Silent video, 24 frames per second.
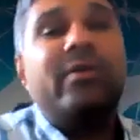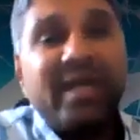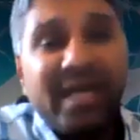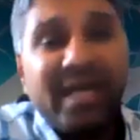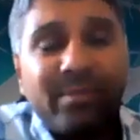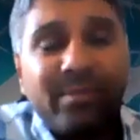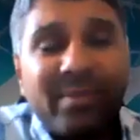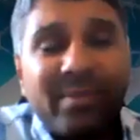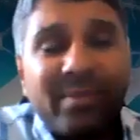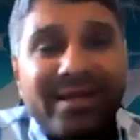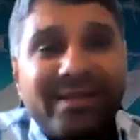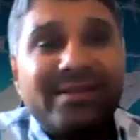
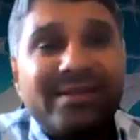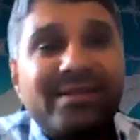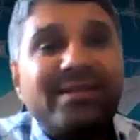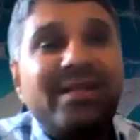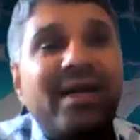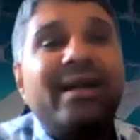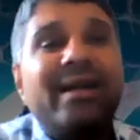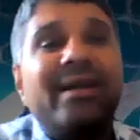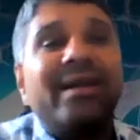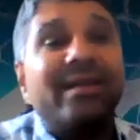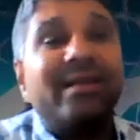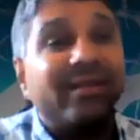treatment is
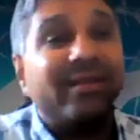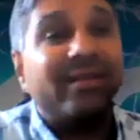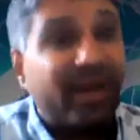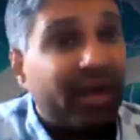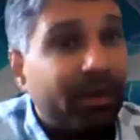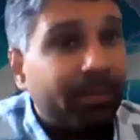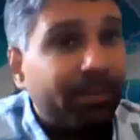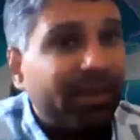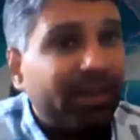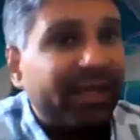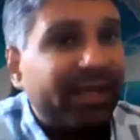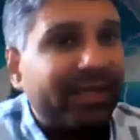done and
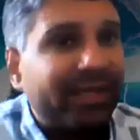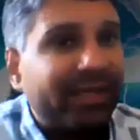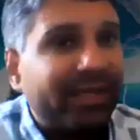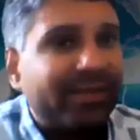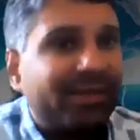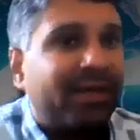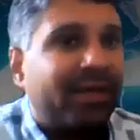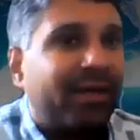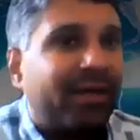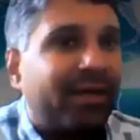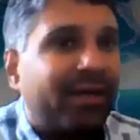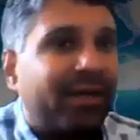therapy is
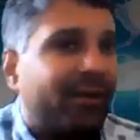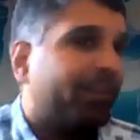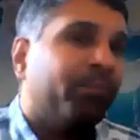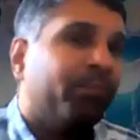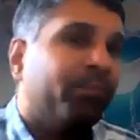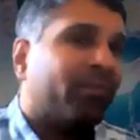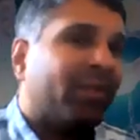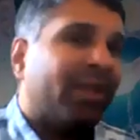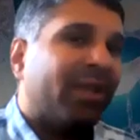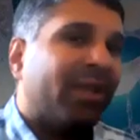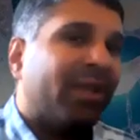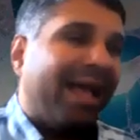done.
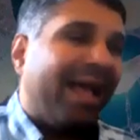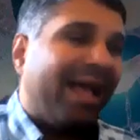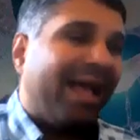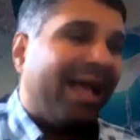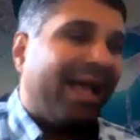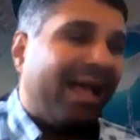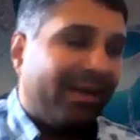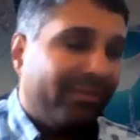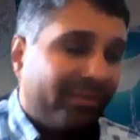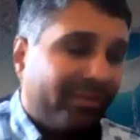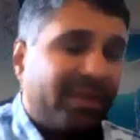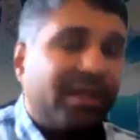
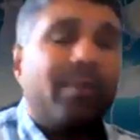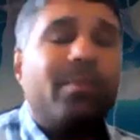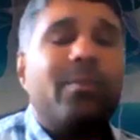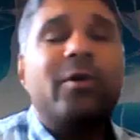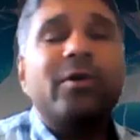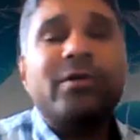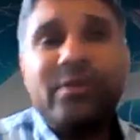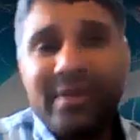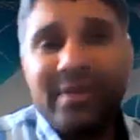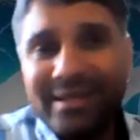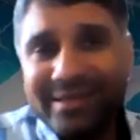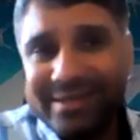And with the
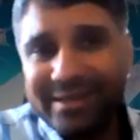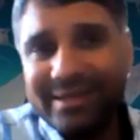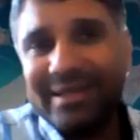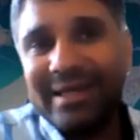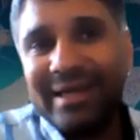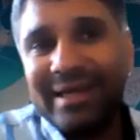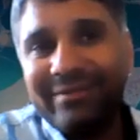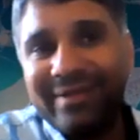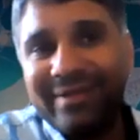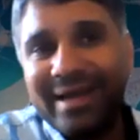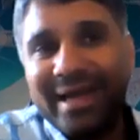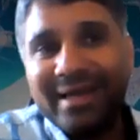most recent
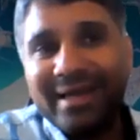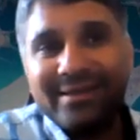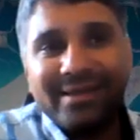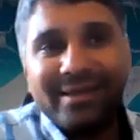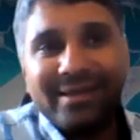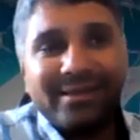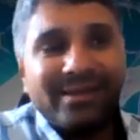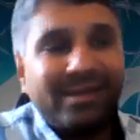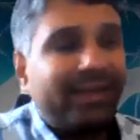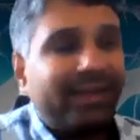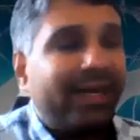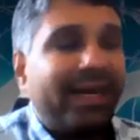
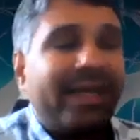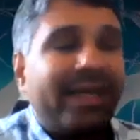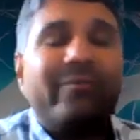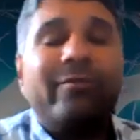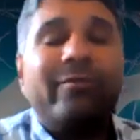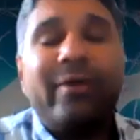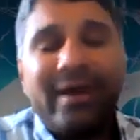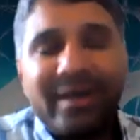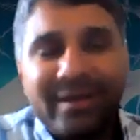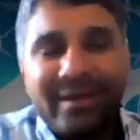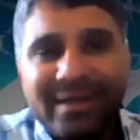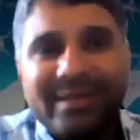advances in like
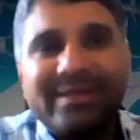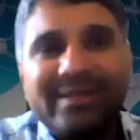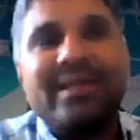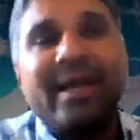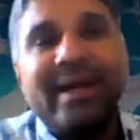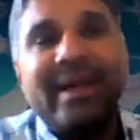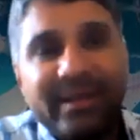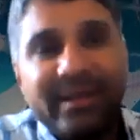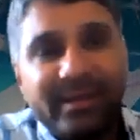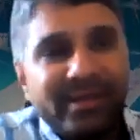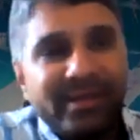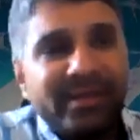where the
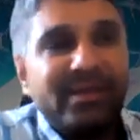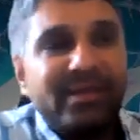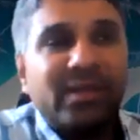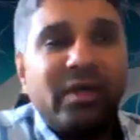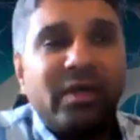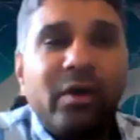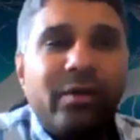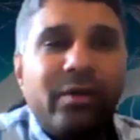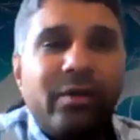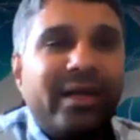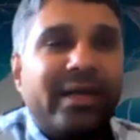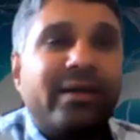science is
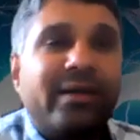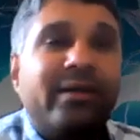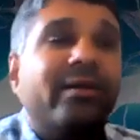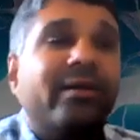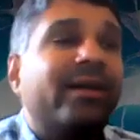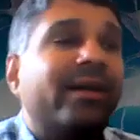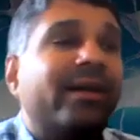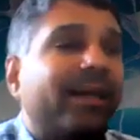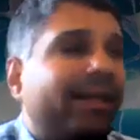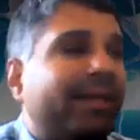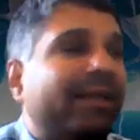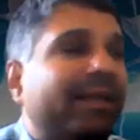going
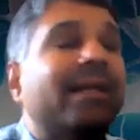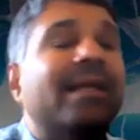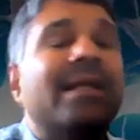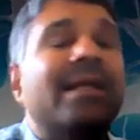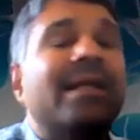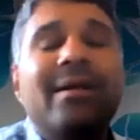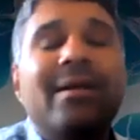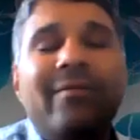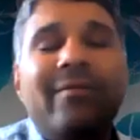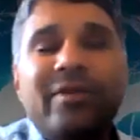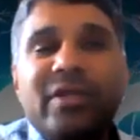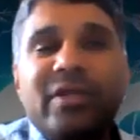currently,
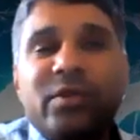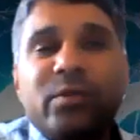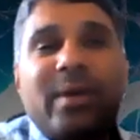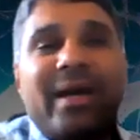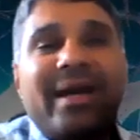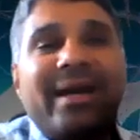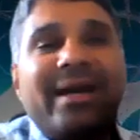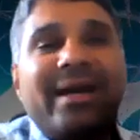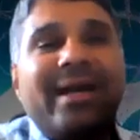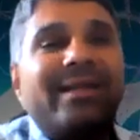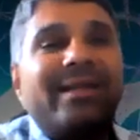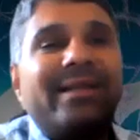which is
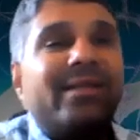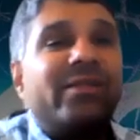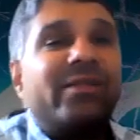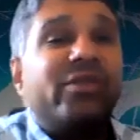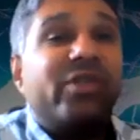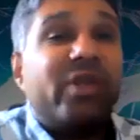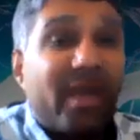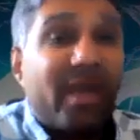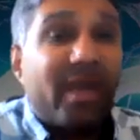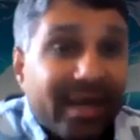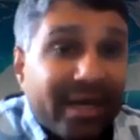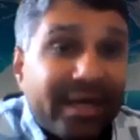where like the
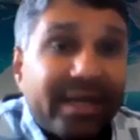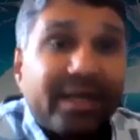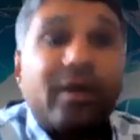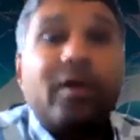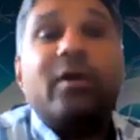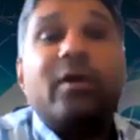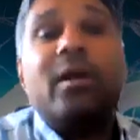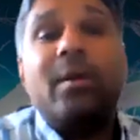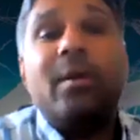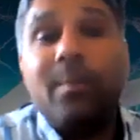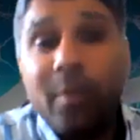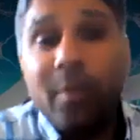genetic
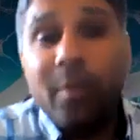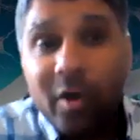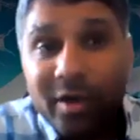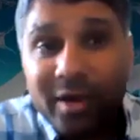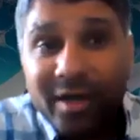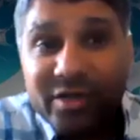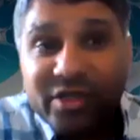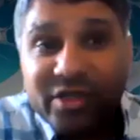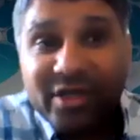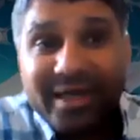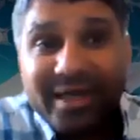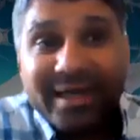or the
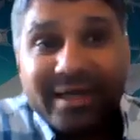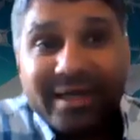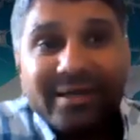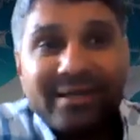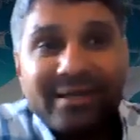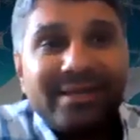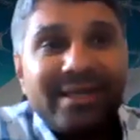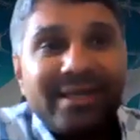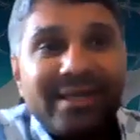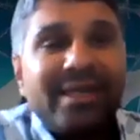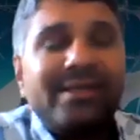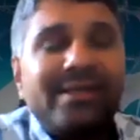monogenic
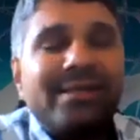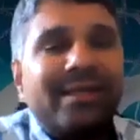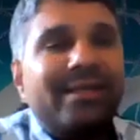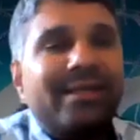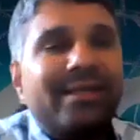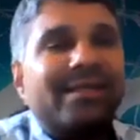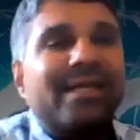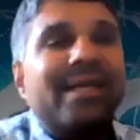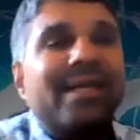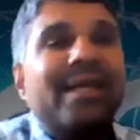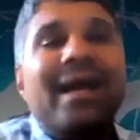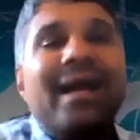
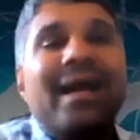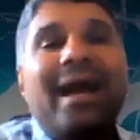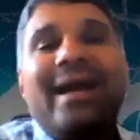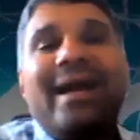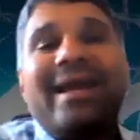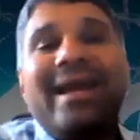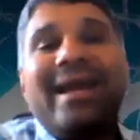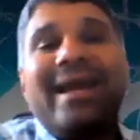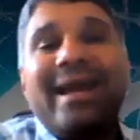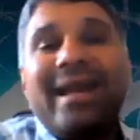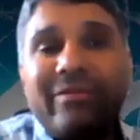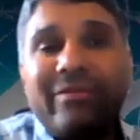diseases are
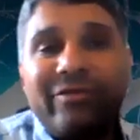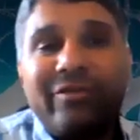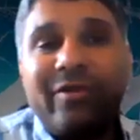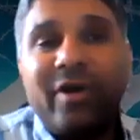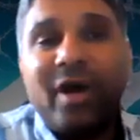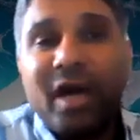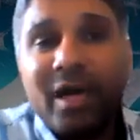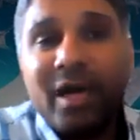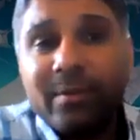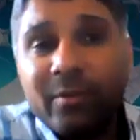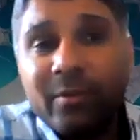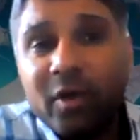getting
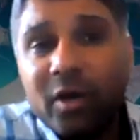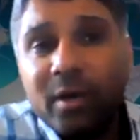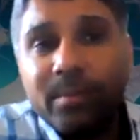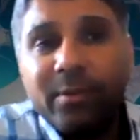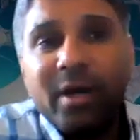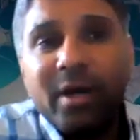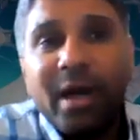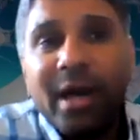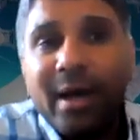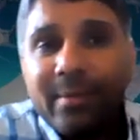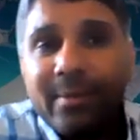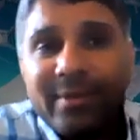far more
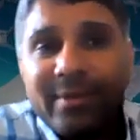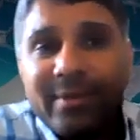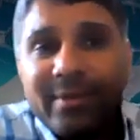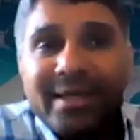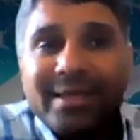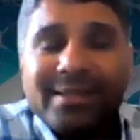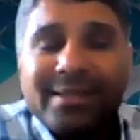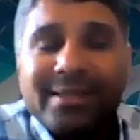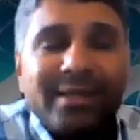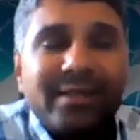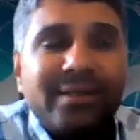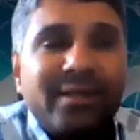
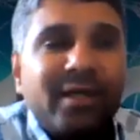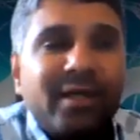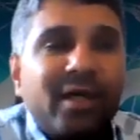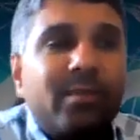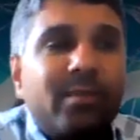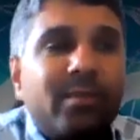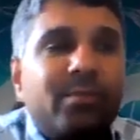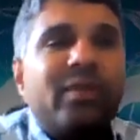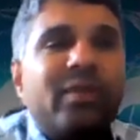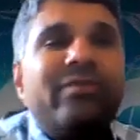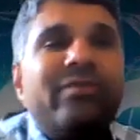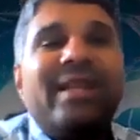prominence in
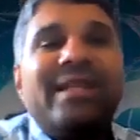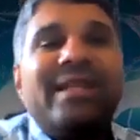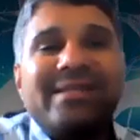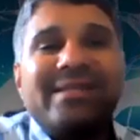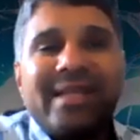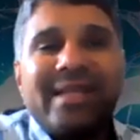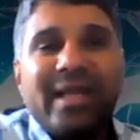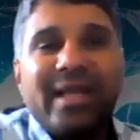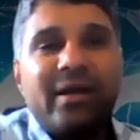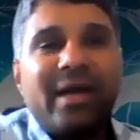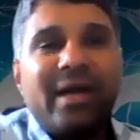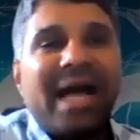terms of, let's
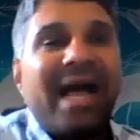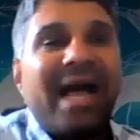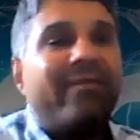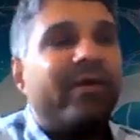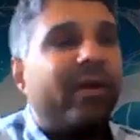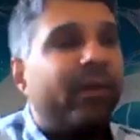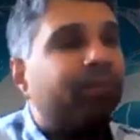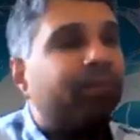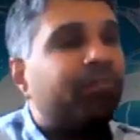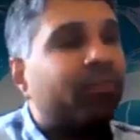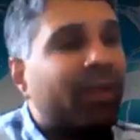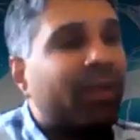say you have
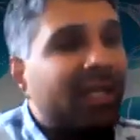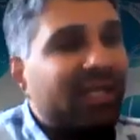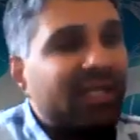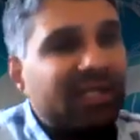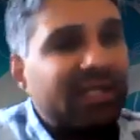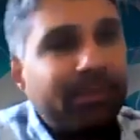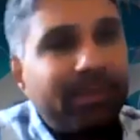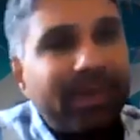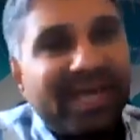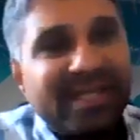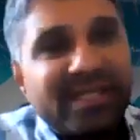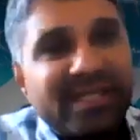a
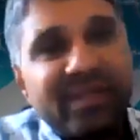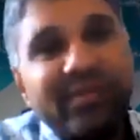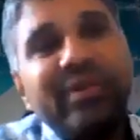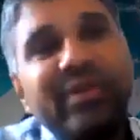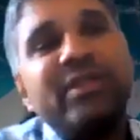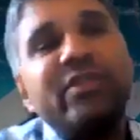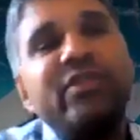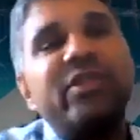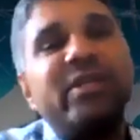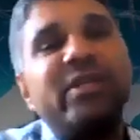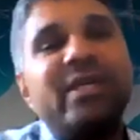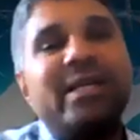
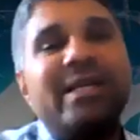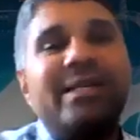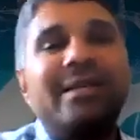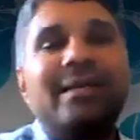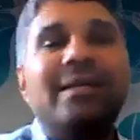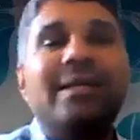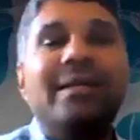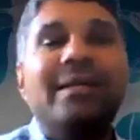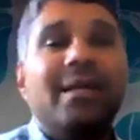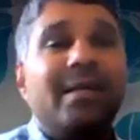specific gene